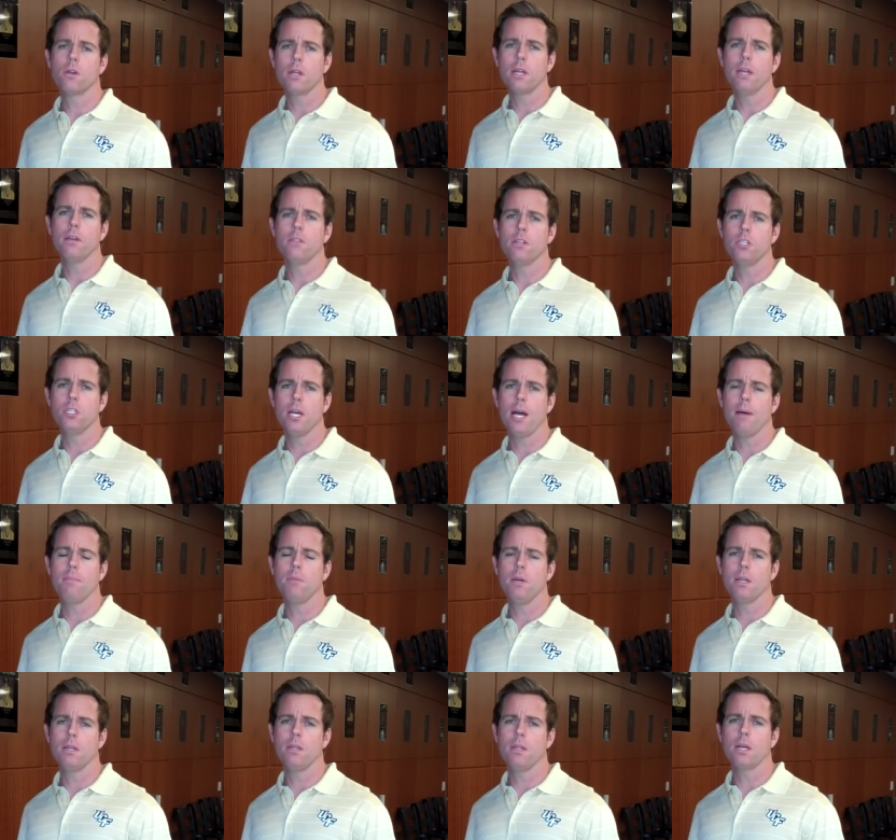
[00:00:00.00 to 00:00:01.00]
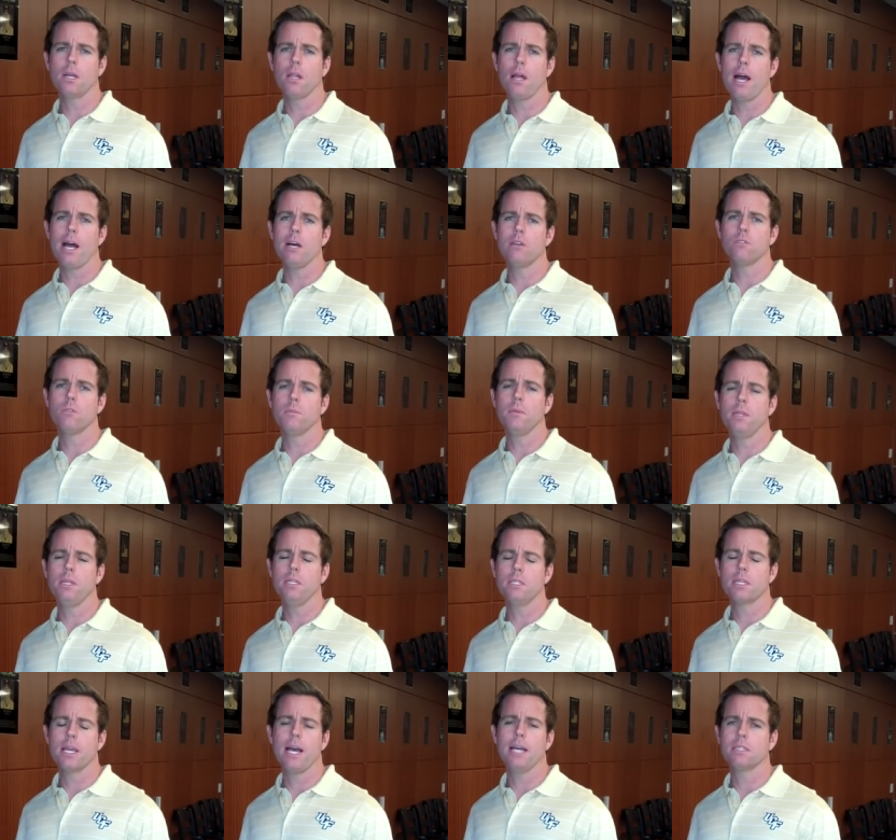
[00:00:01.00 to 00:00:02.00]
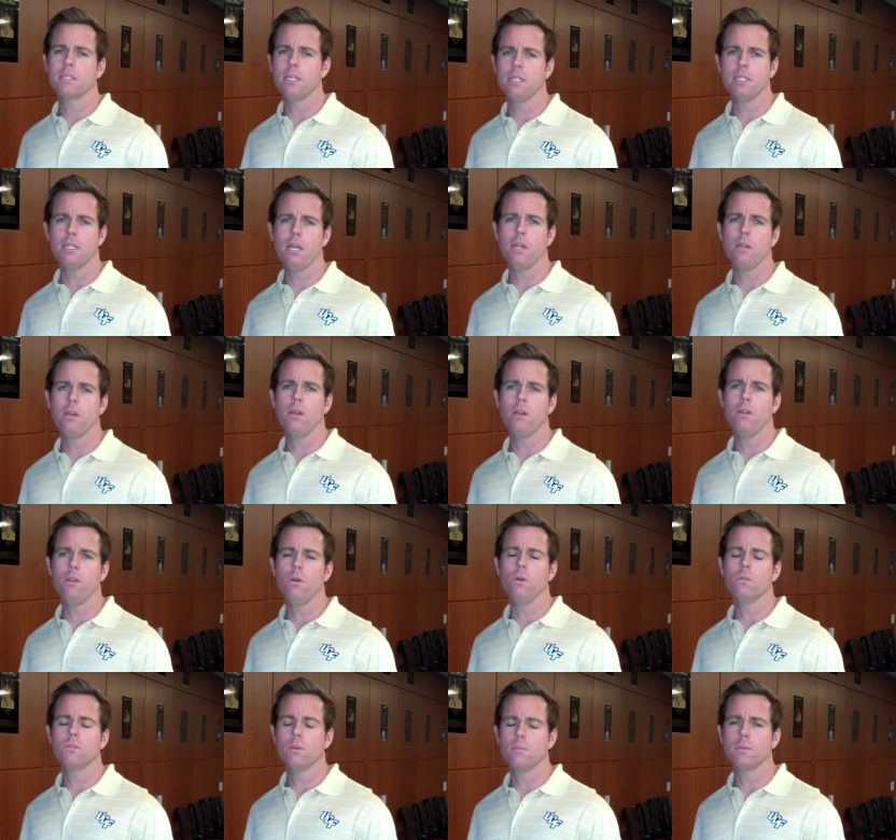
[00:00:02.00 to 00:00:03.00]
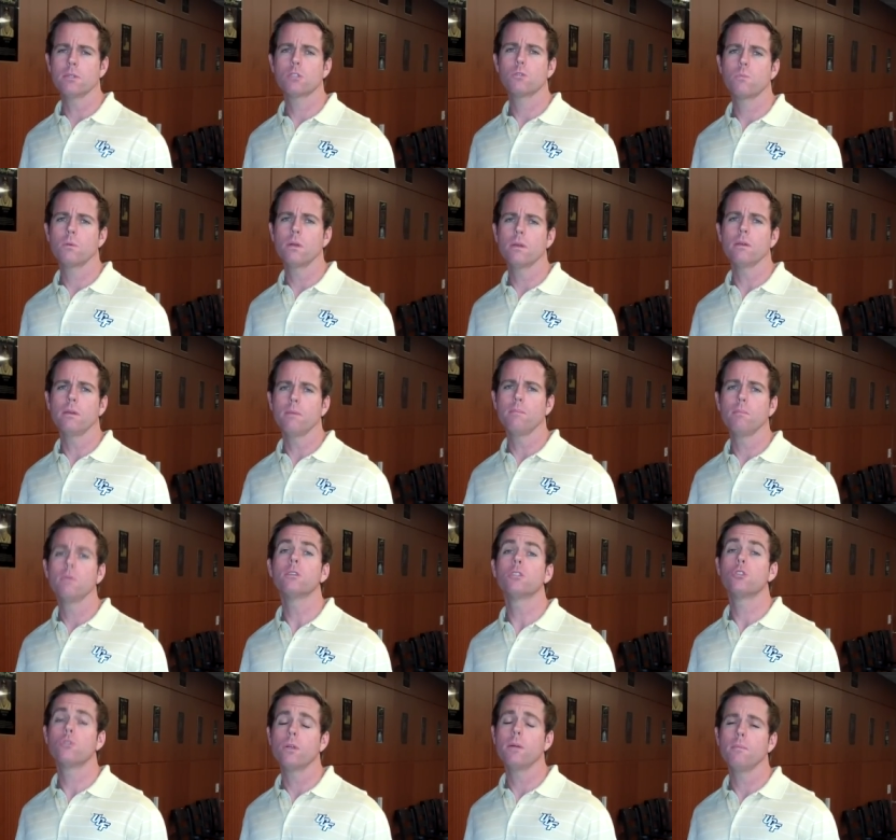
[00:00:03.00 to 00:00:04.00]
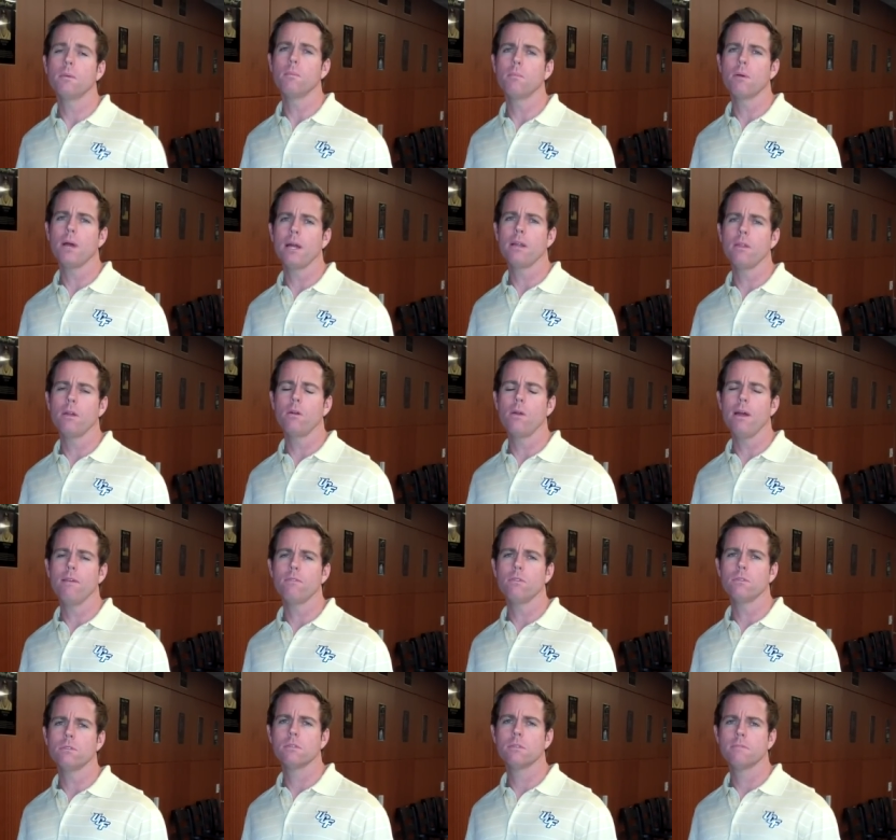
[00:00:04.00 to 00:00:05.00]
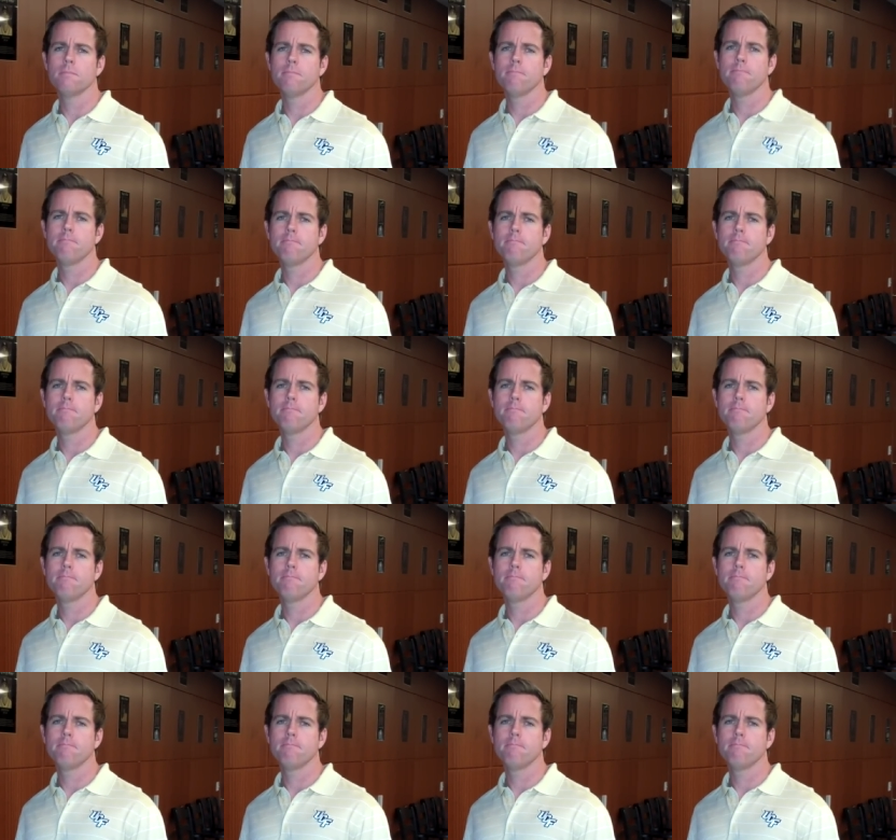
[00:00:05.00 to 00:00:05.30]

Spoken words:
you're going to get the job done in the classroom, and these guys continue to do it, so I'm extremely proud of their efforts.